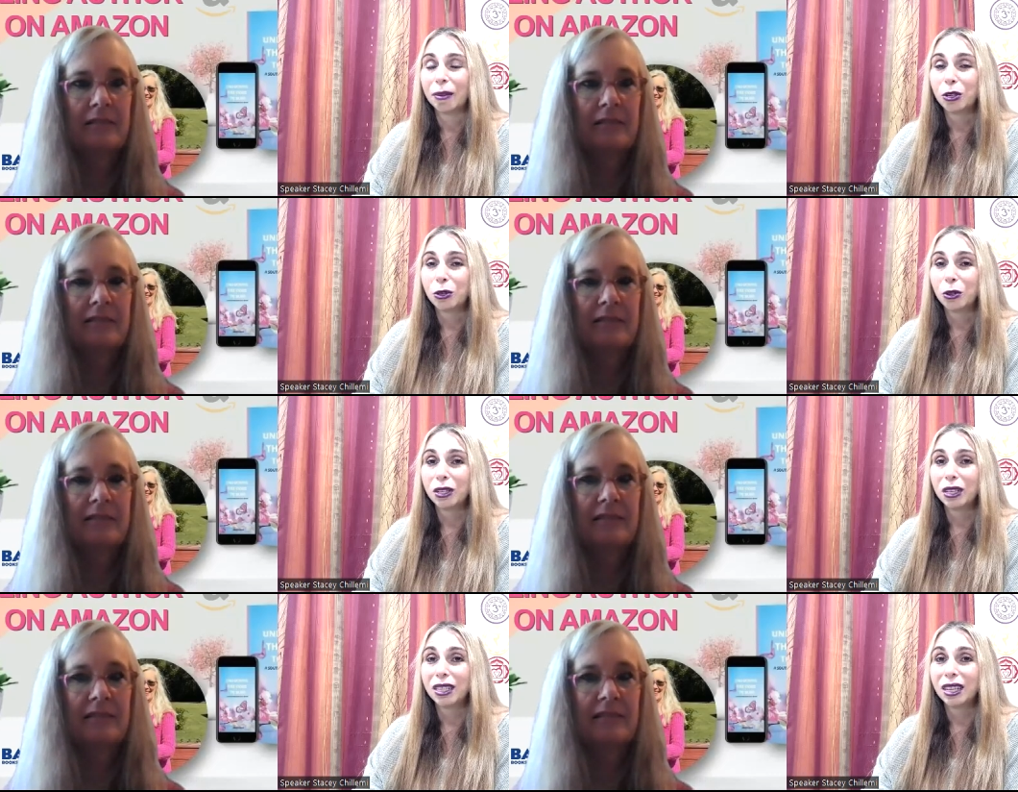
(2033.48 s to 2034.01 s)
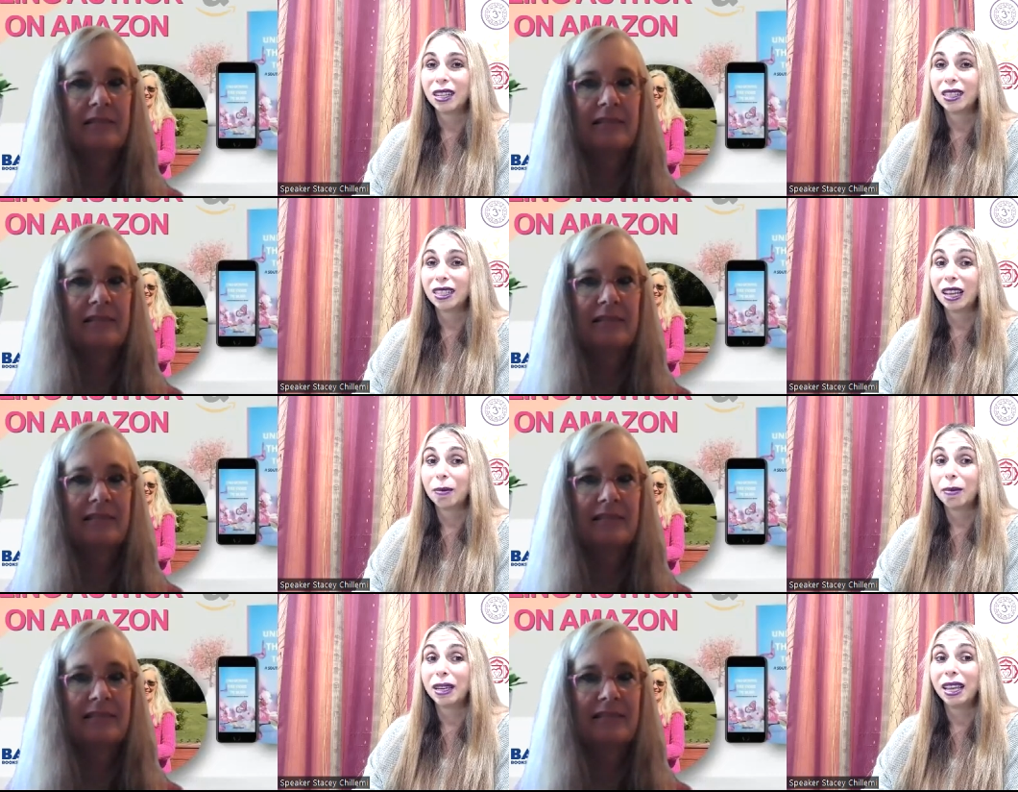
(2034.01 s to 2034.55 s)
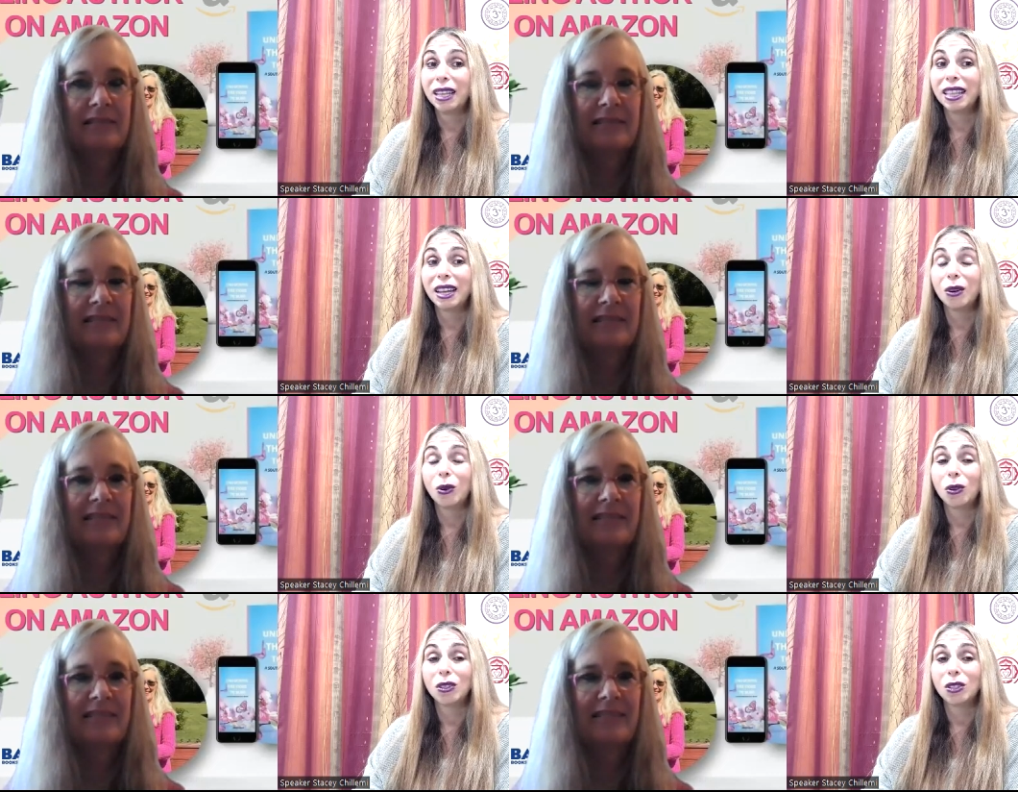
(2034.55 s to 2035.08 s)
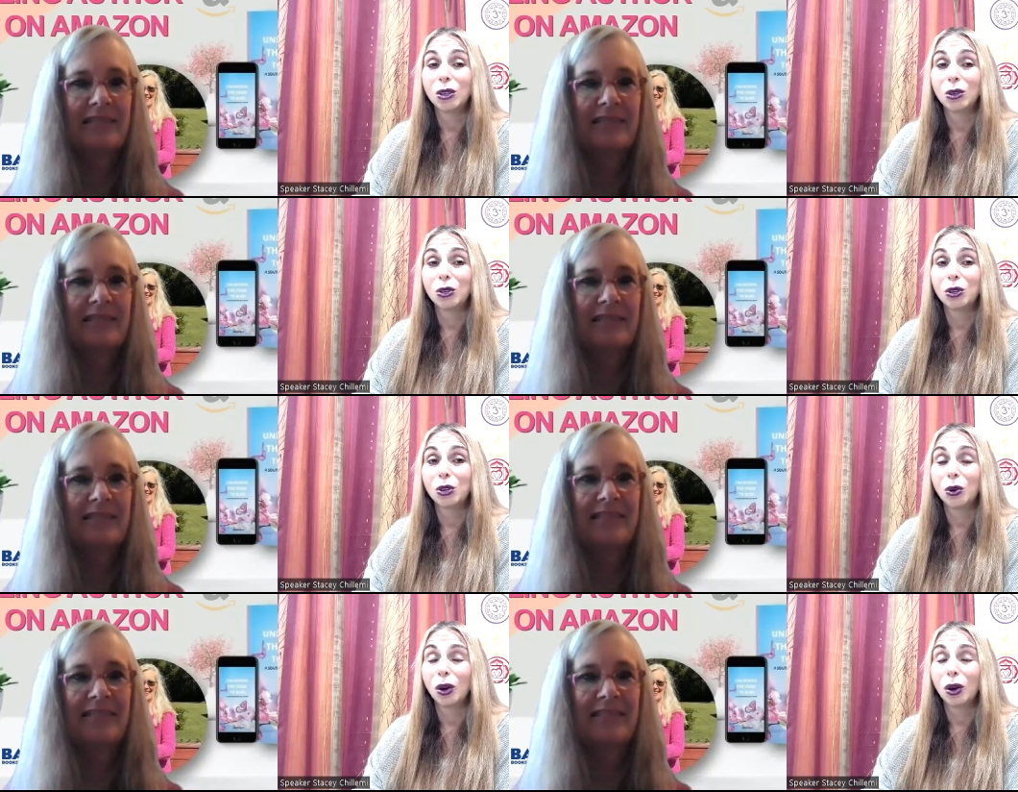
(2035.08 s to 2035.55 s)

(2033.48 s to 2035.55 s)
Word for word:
Speaker 1: sure to tell Debbie. And then also you can